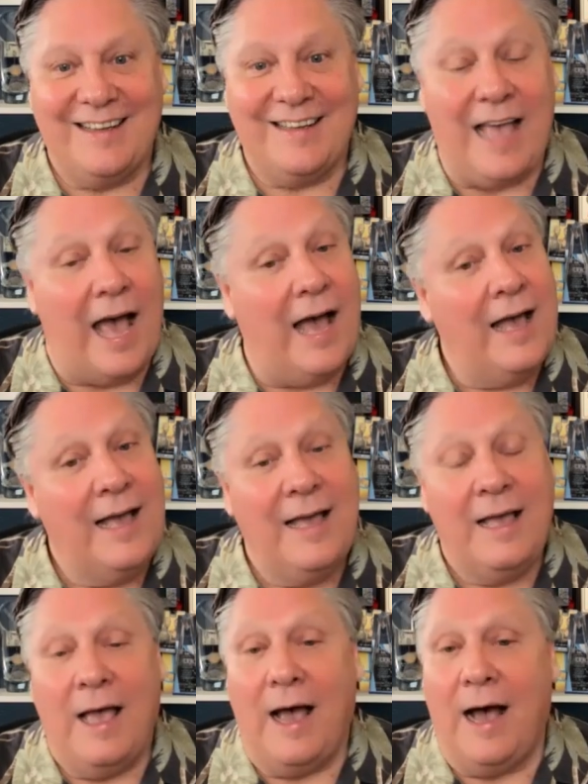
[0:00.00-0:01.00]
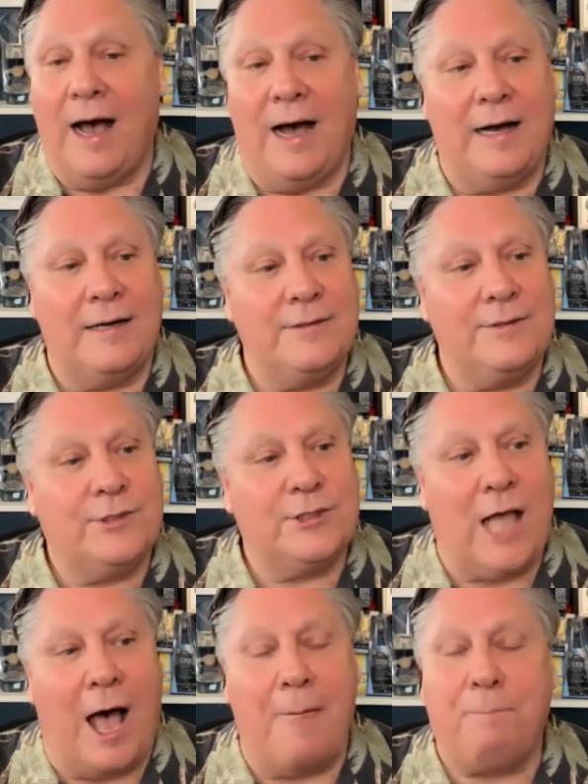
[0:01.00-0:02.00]
Yeah.
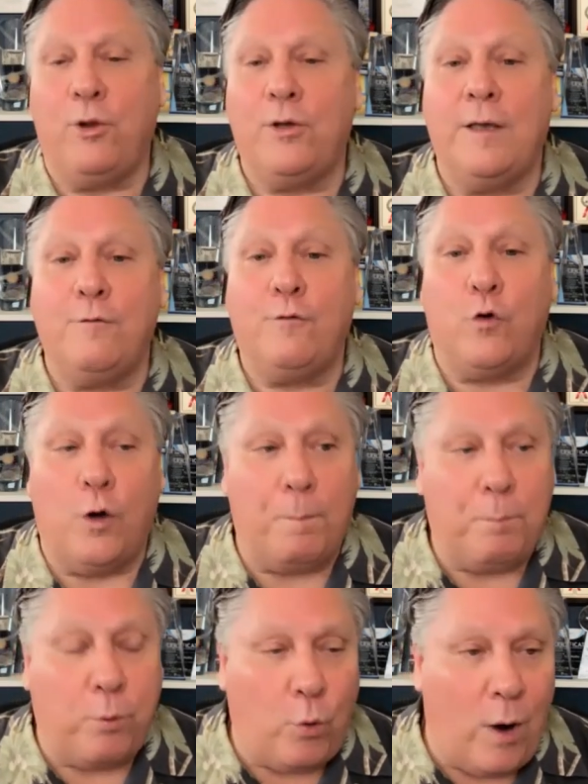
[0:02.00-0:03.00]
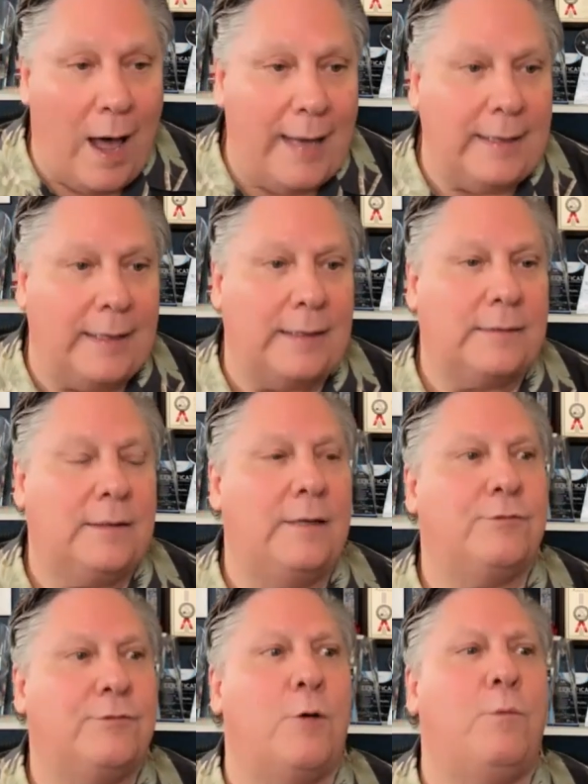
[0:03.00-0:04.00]
Stop looking for a product.
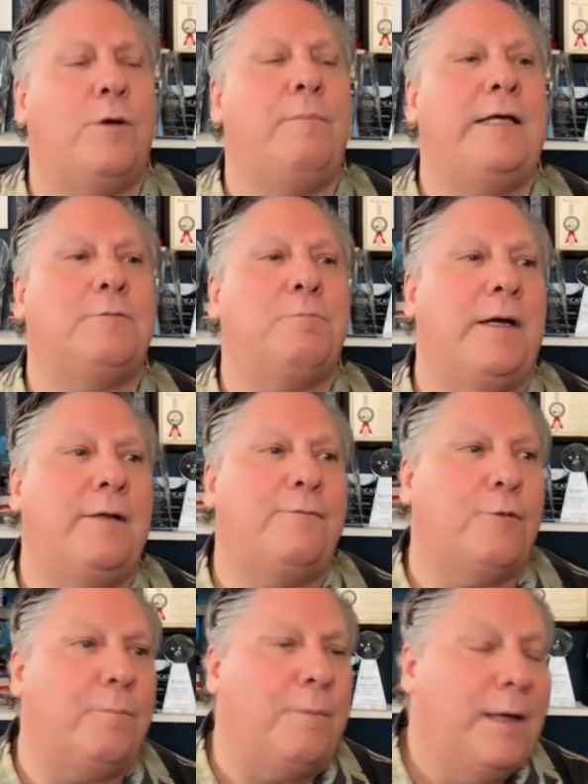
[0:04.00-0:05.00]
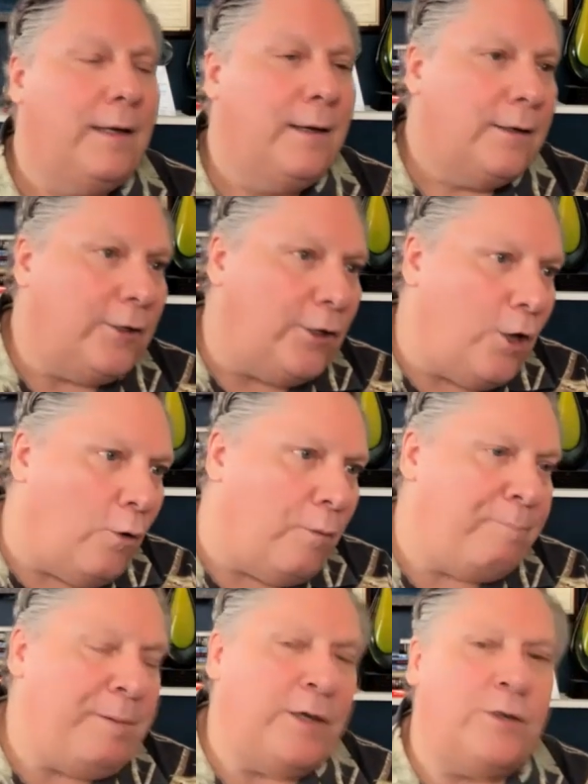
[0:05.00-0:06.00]
If someone makes money from,
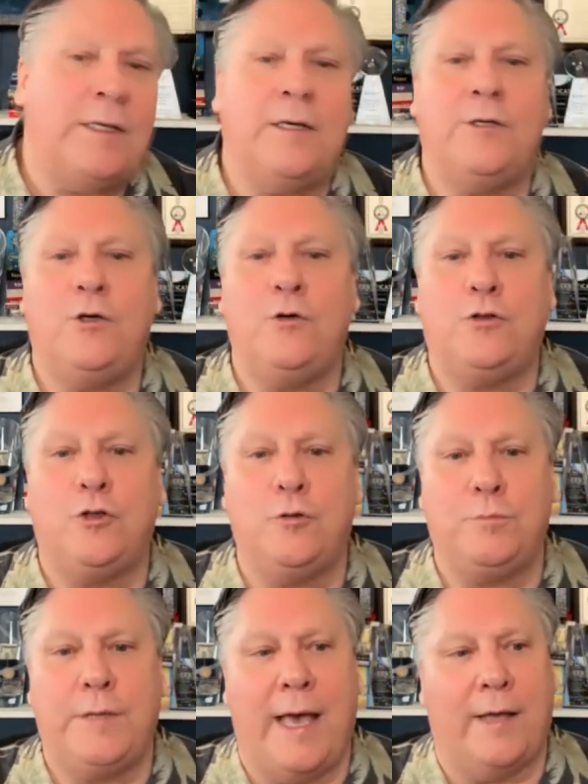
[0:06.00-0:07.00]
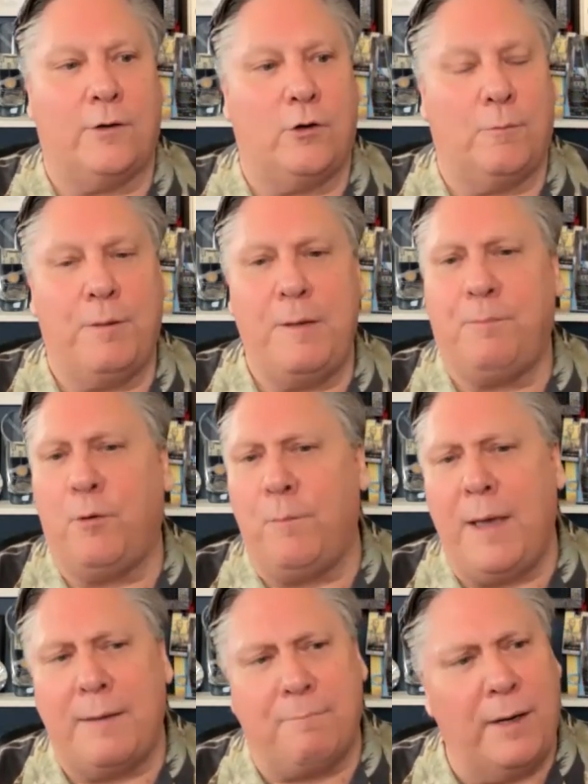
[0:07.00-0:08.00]
with building a YouTube channel, or people
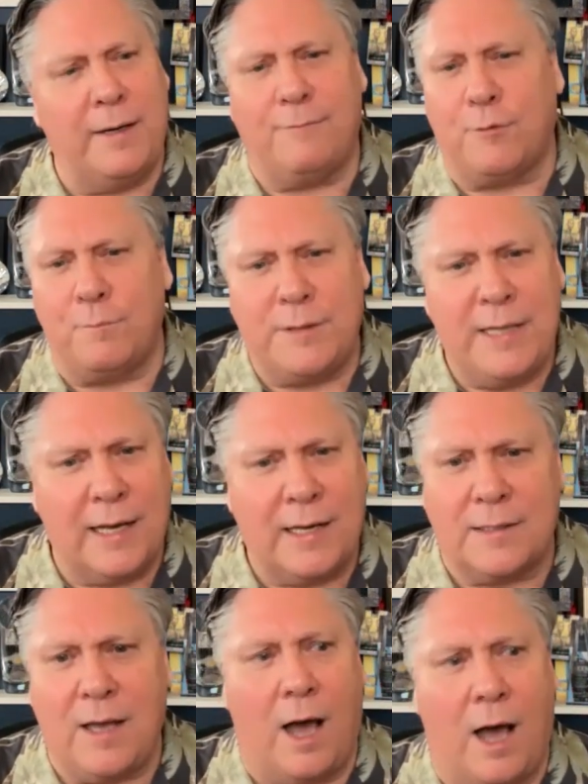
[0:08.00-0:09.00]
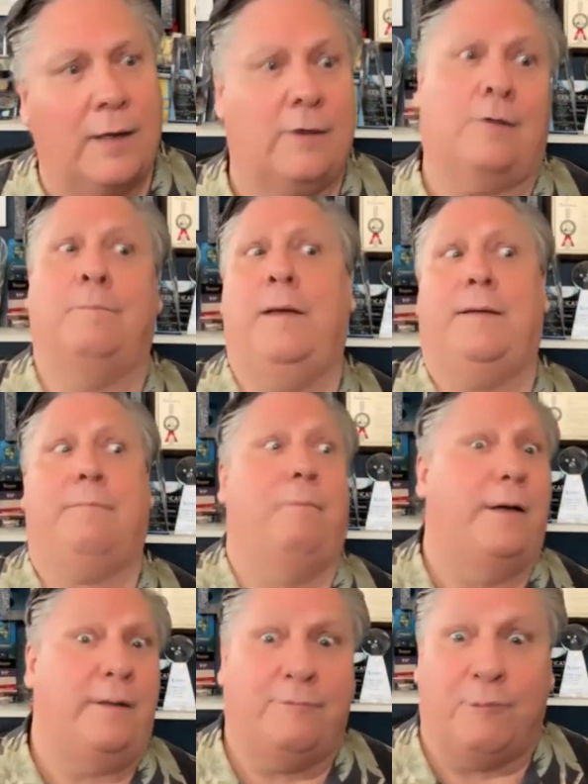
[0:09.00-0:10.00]
make money from TikTok, or make
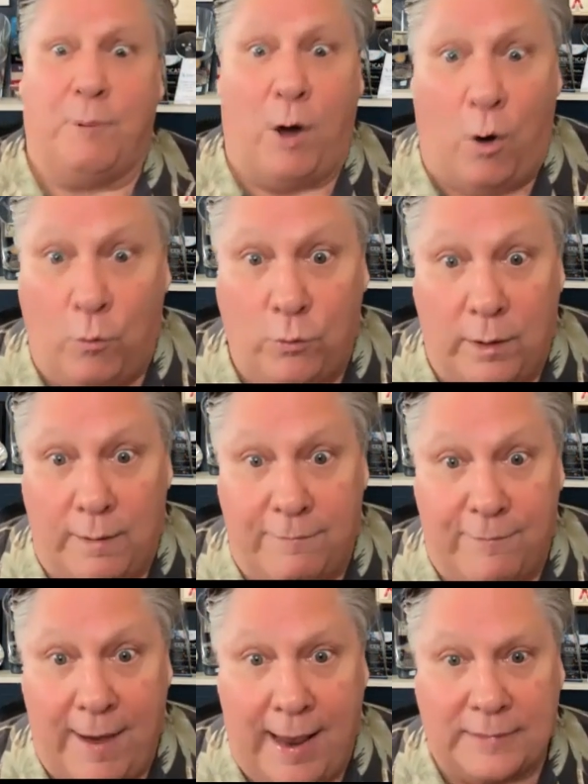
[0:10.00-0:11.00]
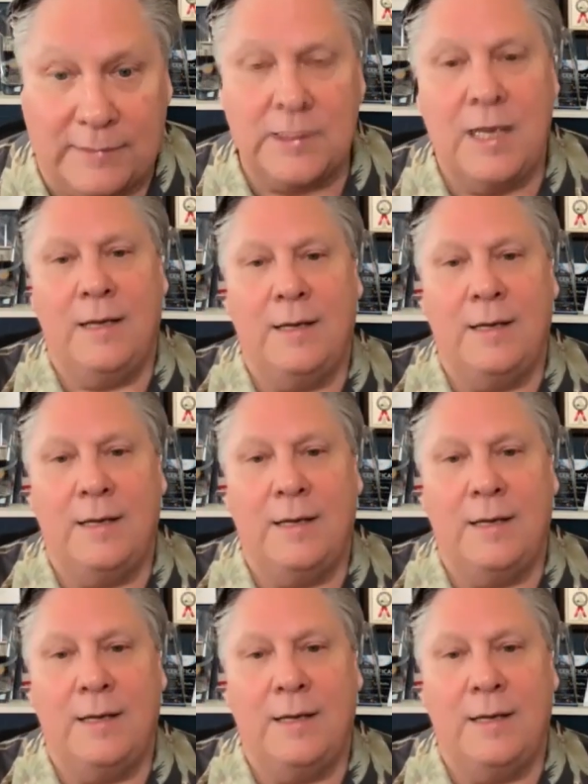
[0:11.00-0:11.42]
money from OnlyFans,